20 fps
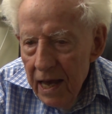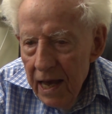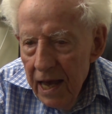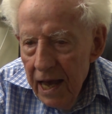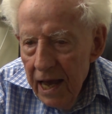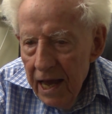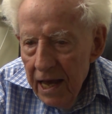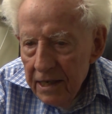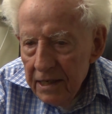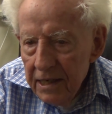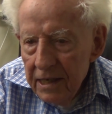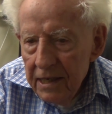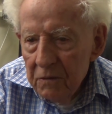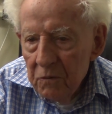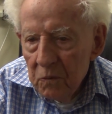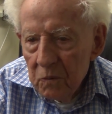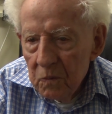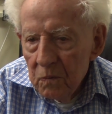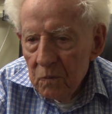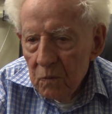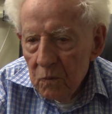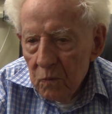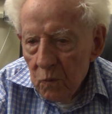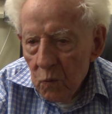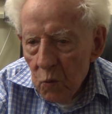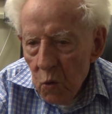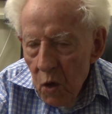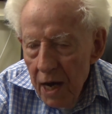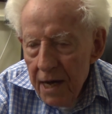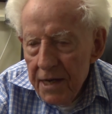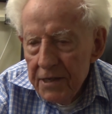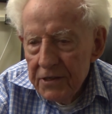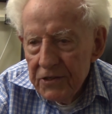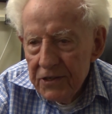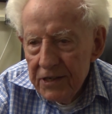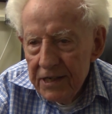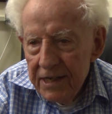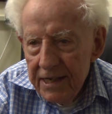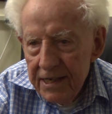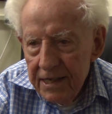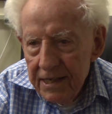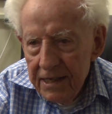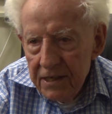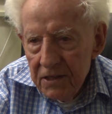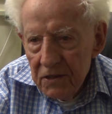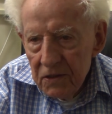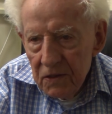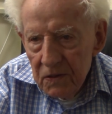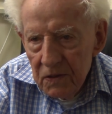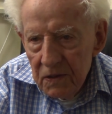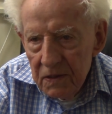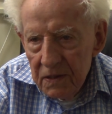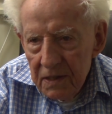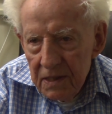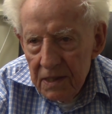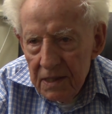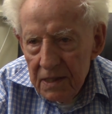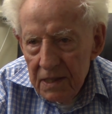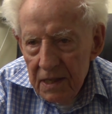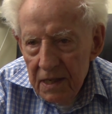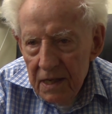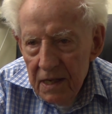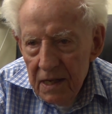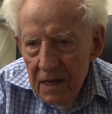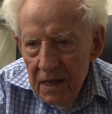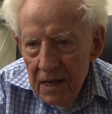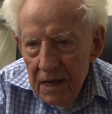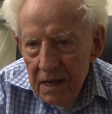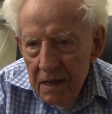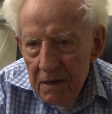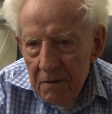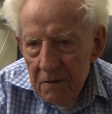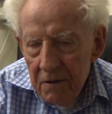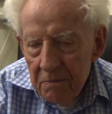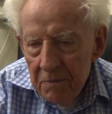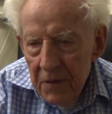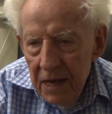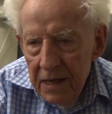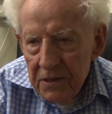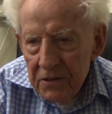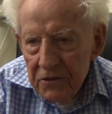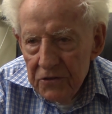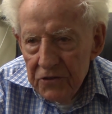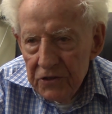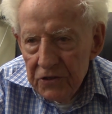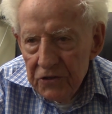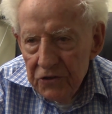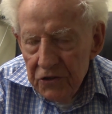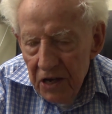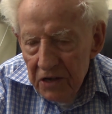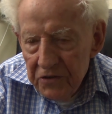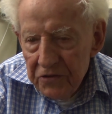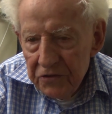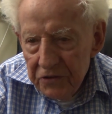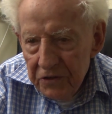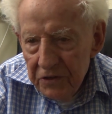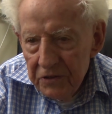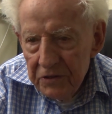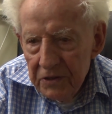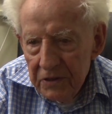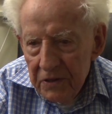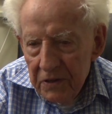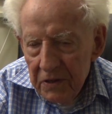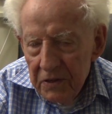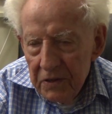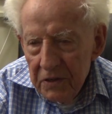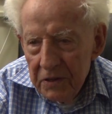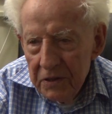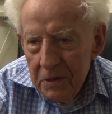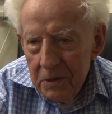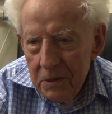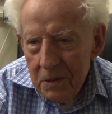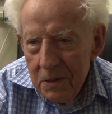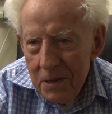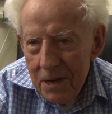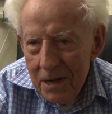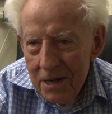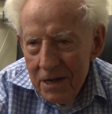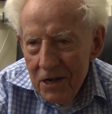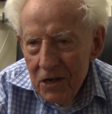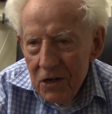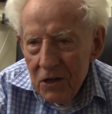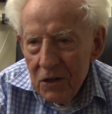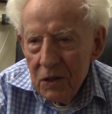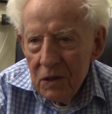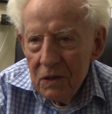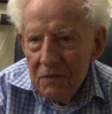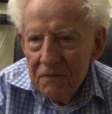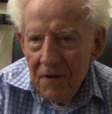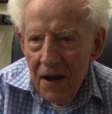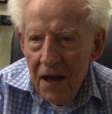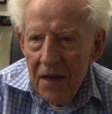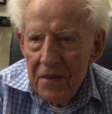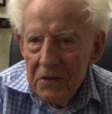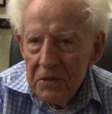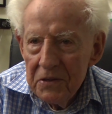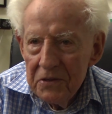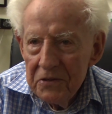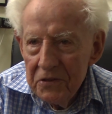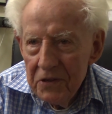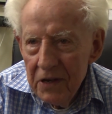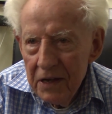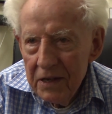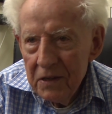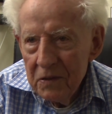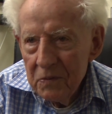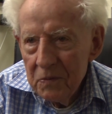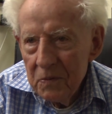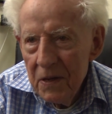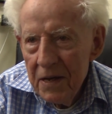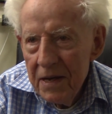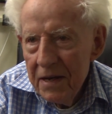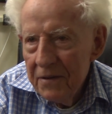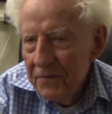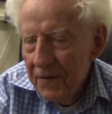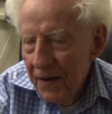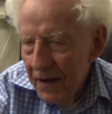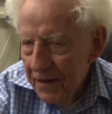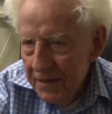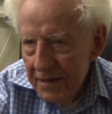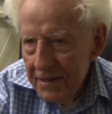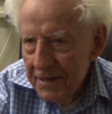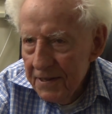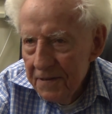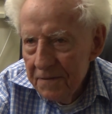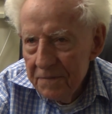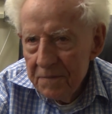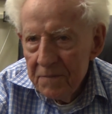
Annie Watts Hill made a suggestion to her father's second wife, I think.